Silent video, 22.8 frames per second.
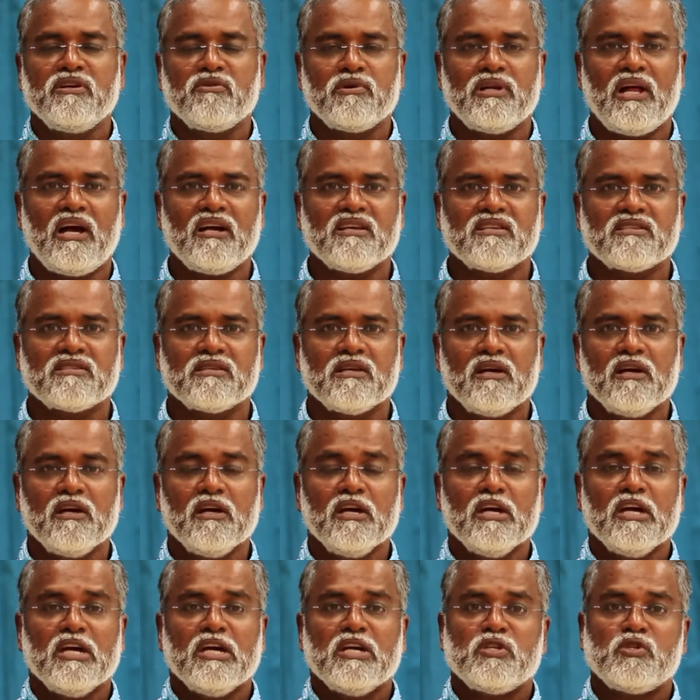relaxed.
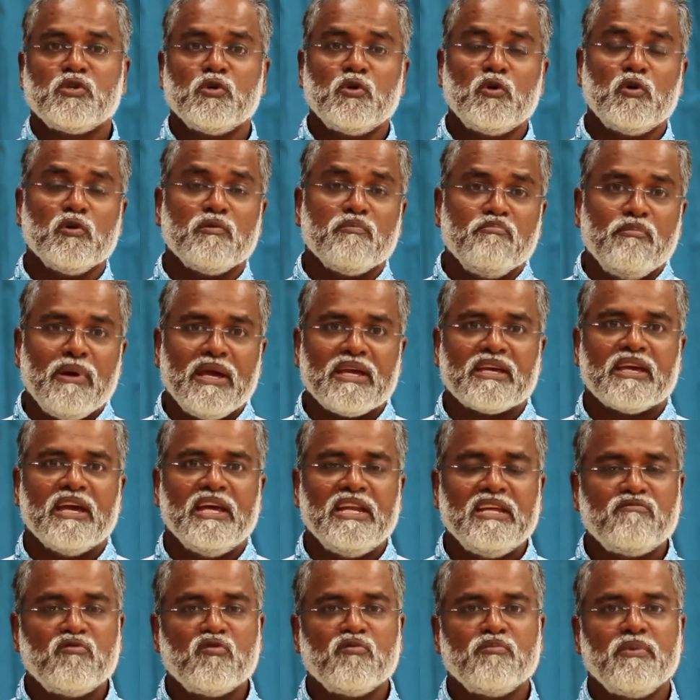Don't make
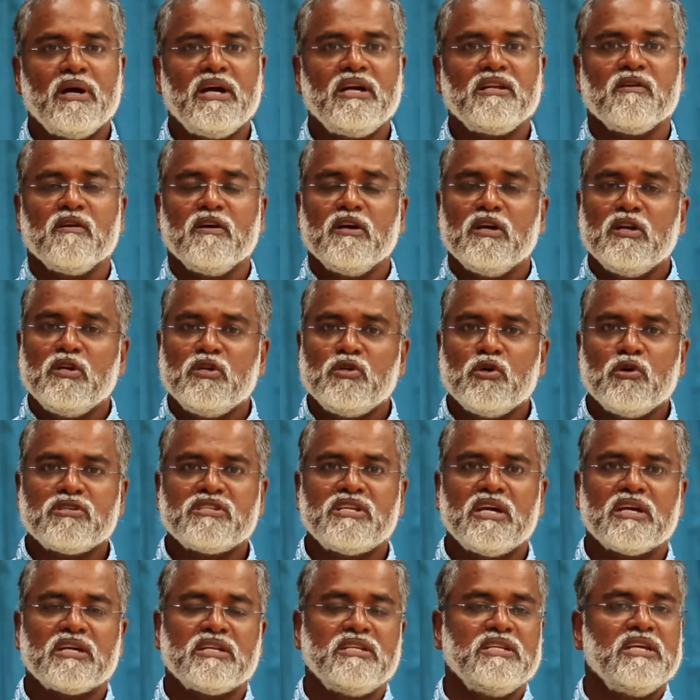any movement, no
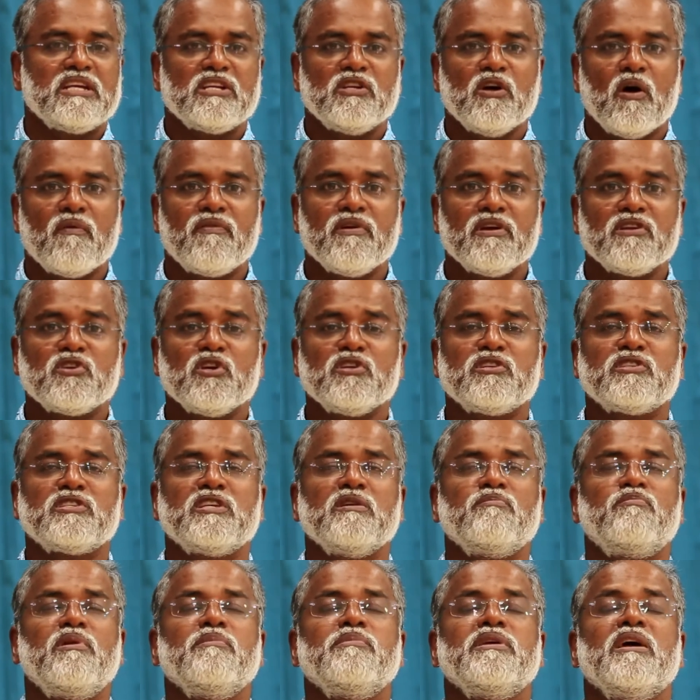technique, nothing. Just
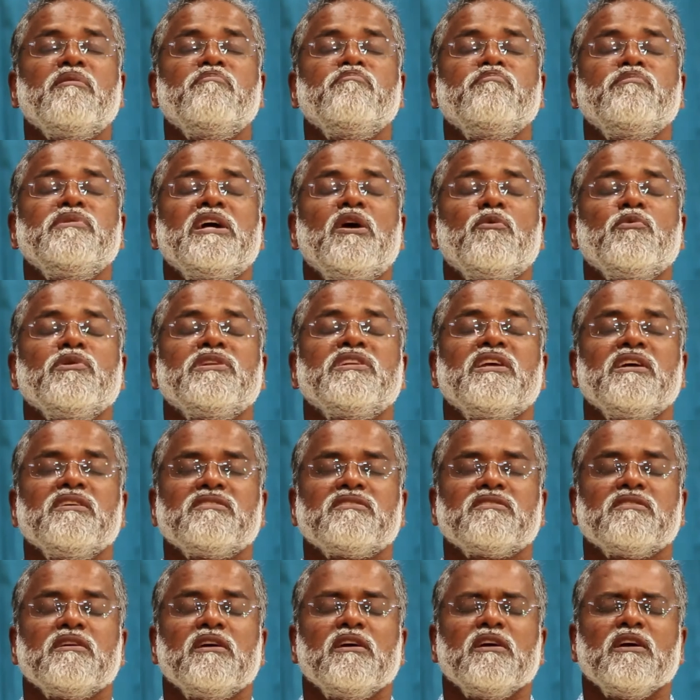simply be a mere
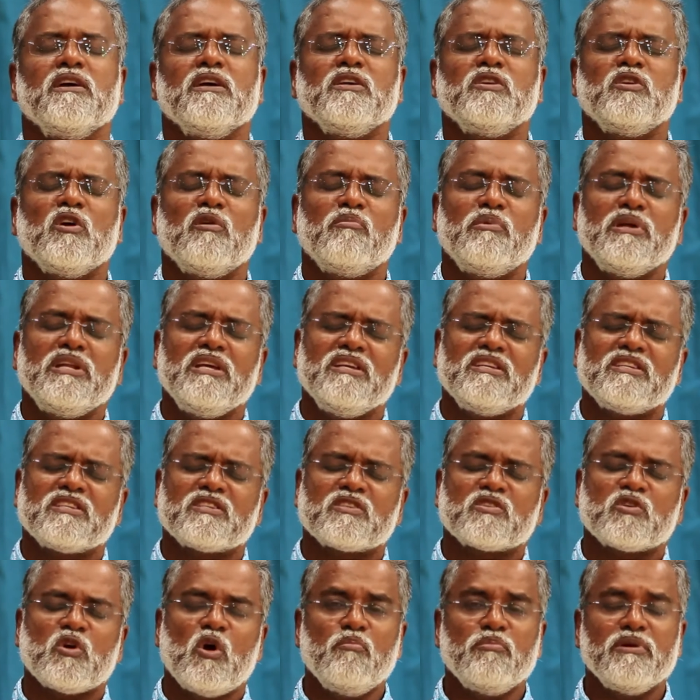witness. Your body
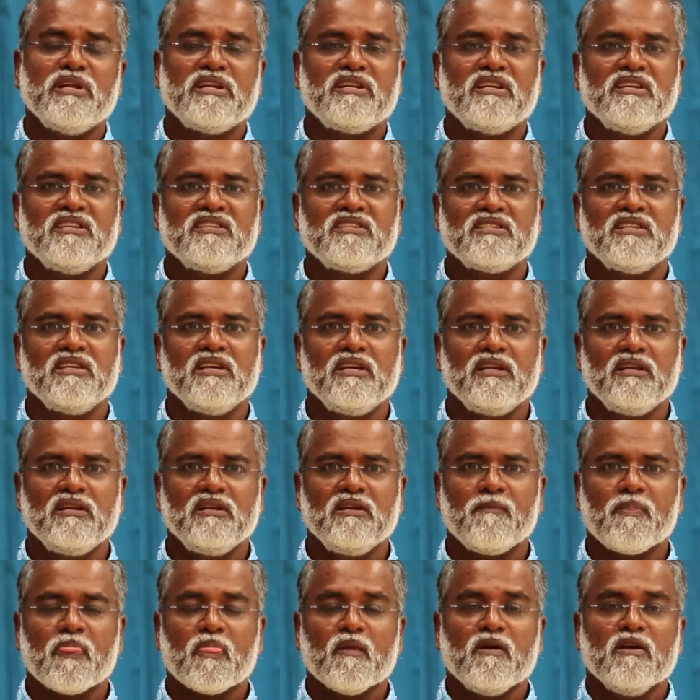is completely still.
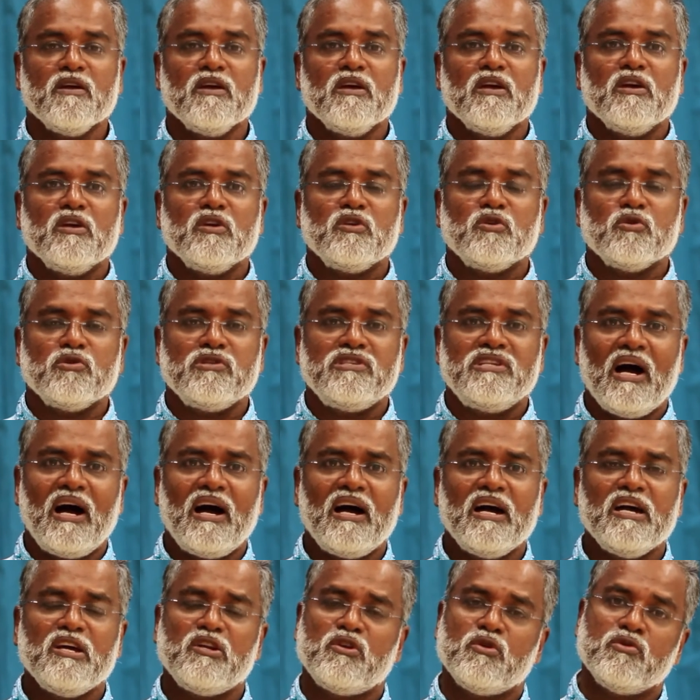You
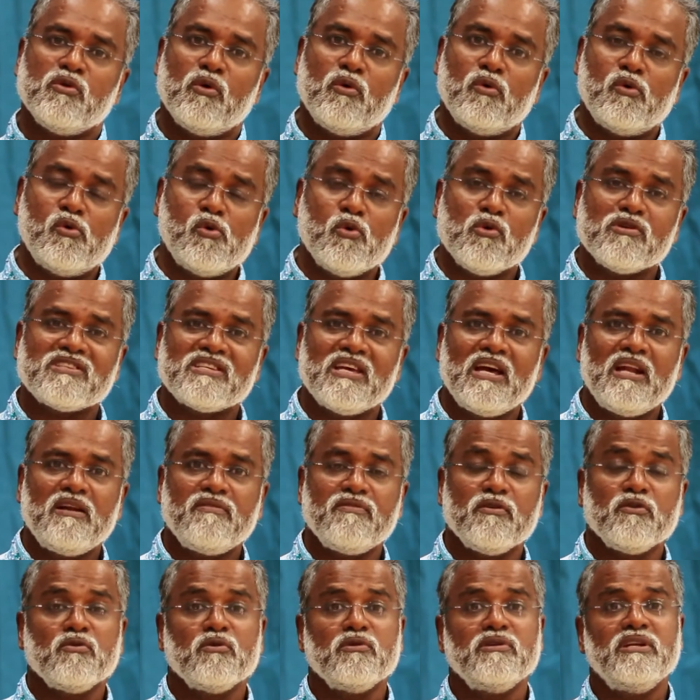die to your old self,
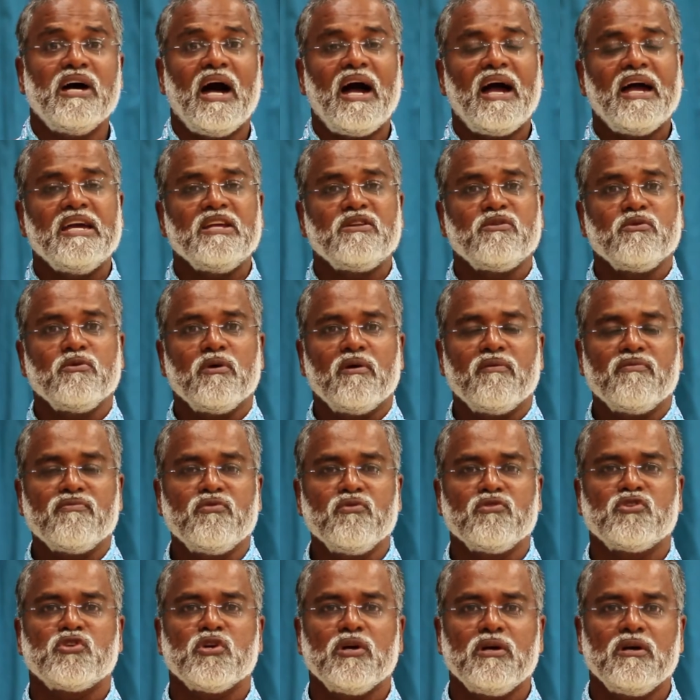you die to your
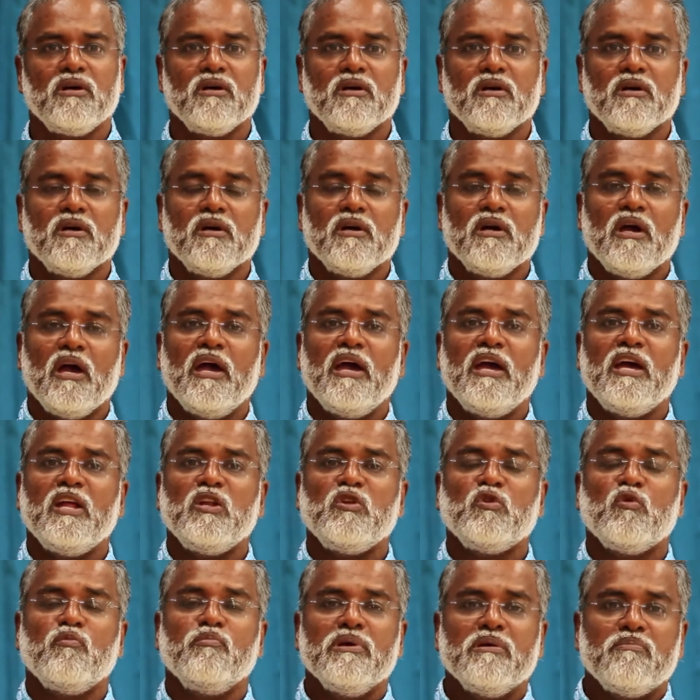future, and
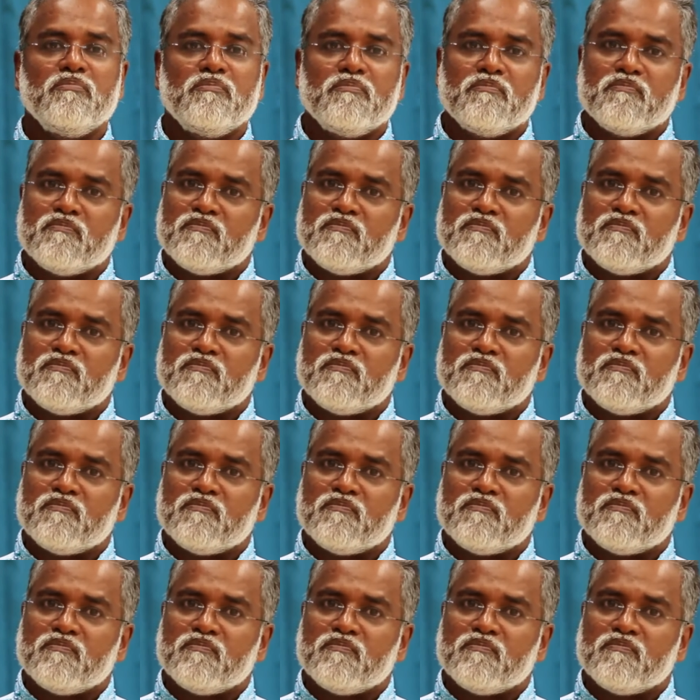you be